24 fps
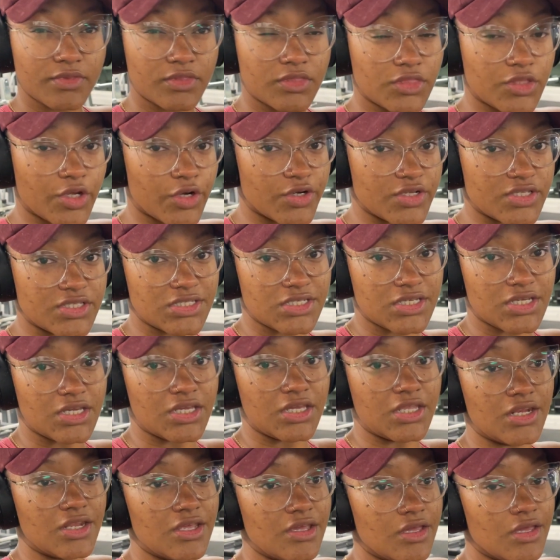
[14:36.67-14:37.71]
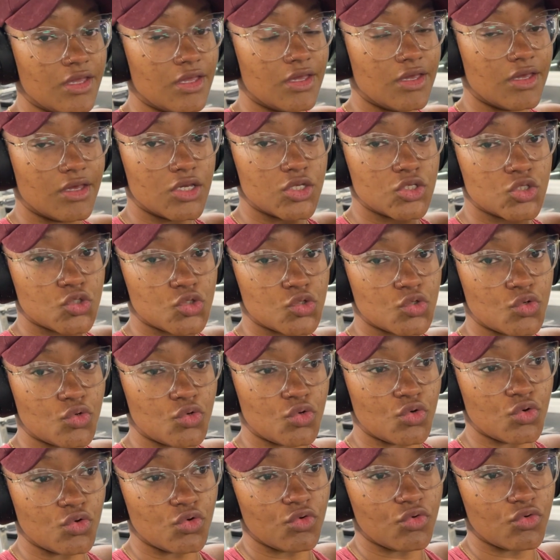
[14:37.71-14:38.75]
13
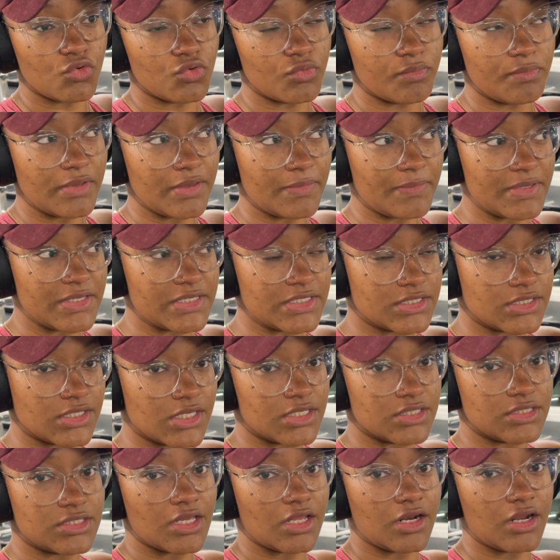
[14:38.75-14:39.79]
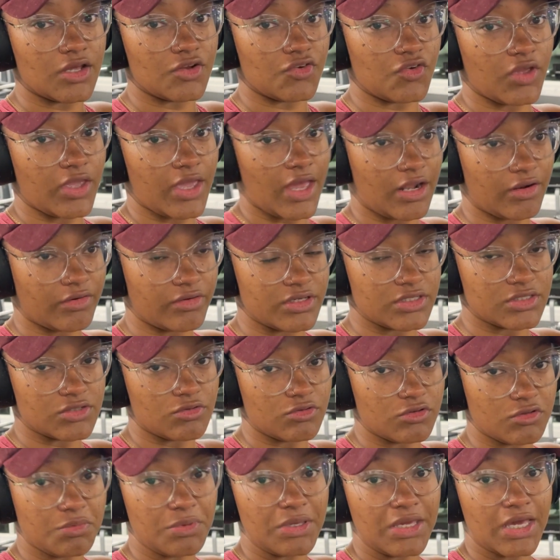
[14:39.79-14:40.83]
to maybe 1600 calories
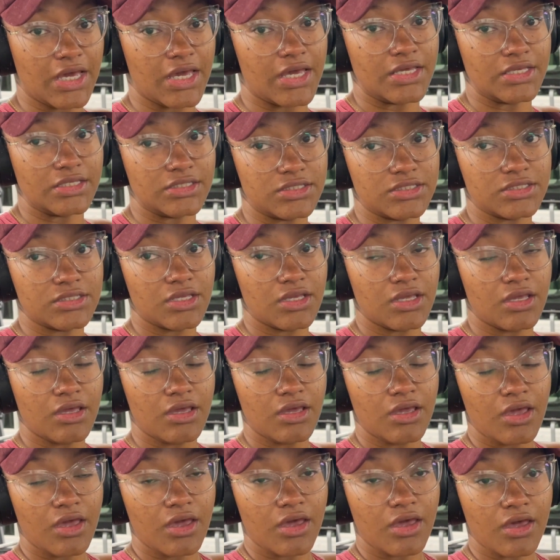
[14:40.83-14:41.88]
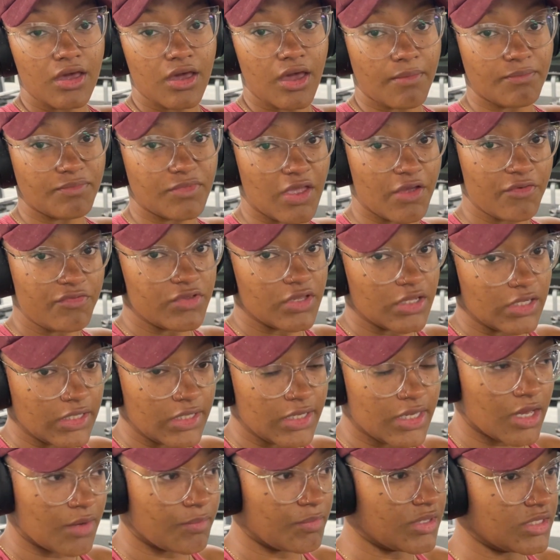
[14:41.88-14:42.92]
only because I'm definitely
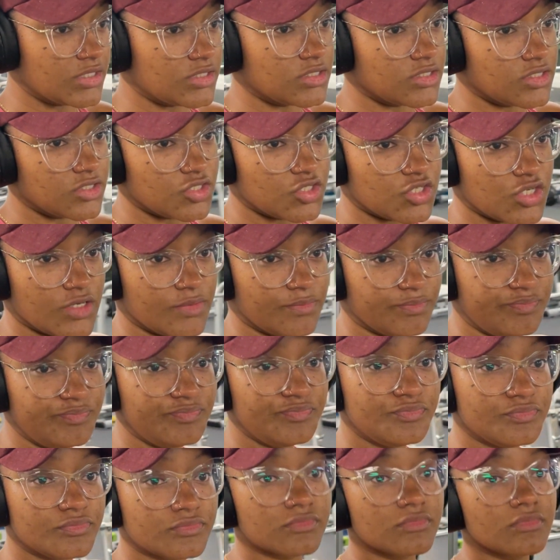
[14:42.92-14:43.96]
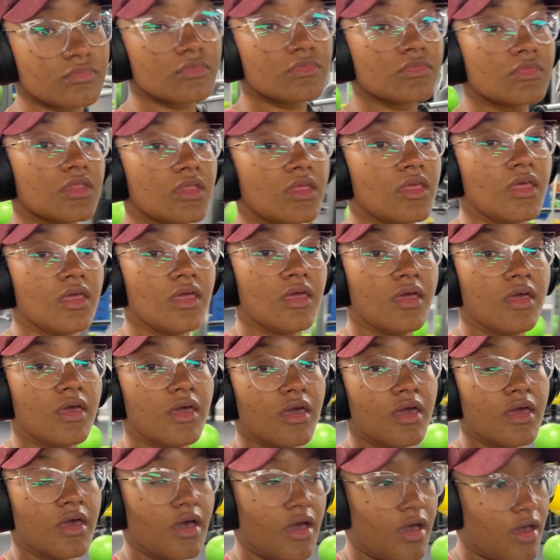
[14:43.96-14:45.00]
coming to the gym.
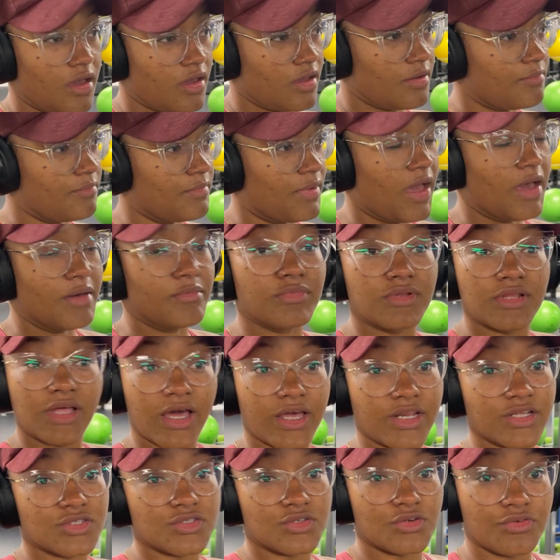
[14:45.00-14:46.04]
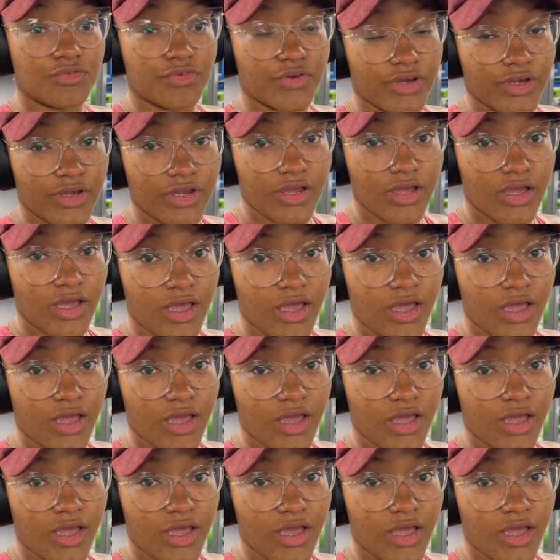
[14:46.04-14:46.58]
Um, I'm glad it's over.